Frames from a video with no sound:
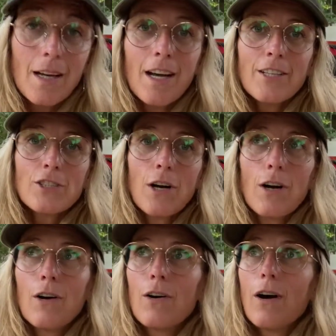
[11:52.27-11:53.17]

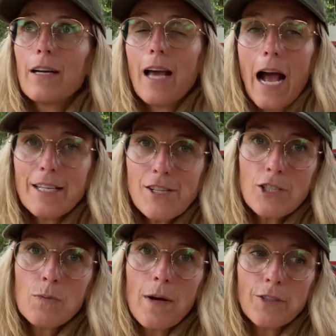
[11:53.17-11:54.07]
So I
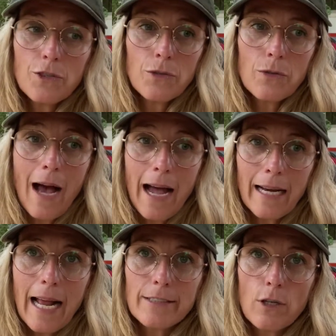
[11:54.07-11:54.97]
just want to
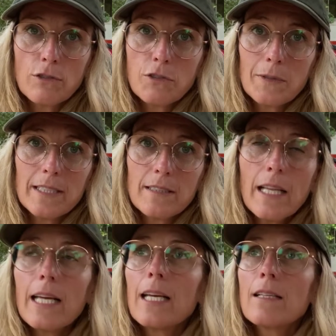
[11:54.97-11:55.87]
highlight those 3
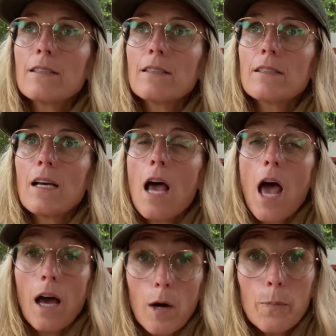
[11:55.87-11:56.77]
things,
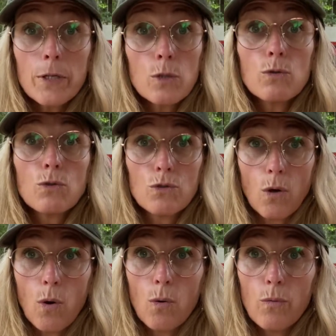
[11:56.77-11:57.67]
helping you to
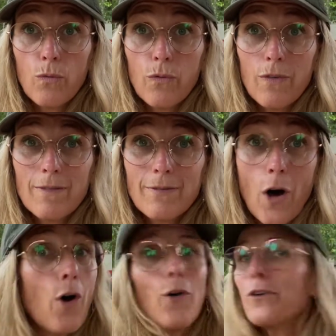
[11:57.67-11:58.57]
solve
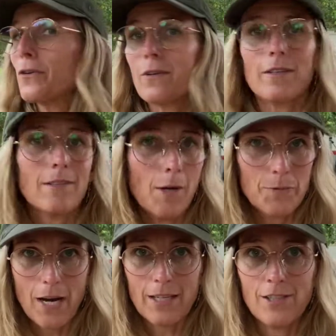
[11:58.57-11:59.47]
all your
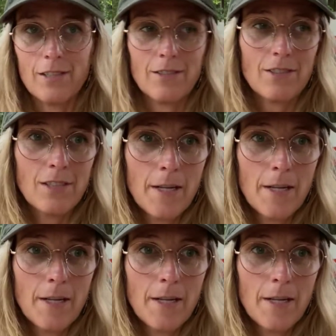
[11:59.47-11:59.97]
objections.